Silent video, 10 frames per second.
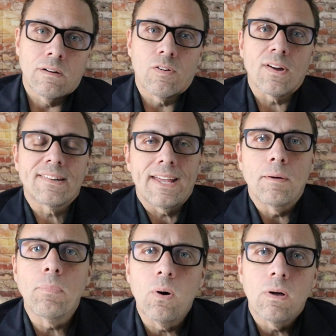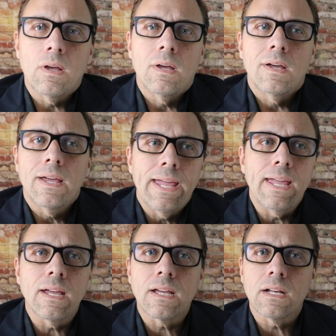For example,
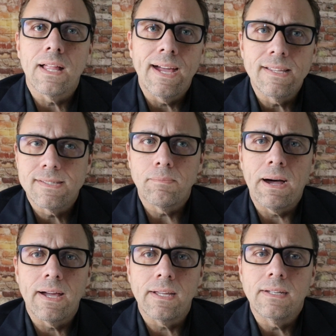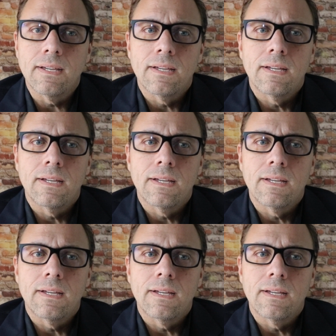a client of mine,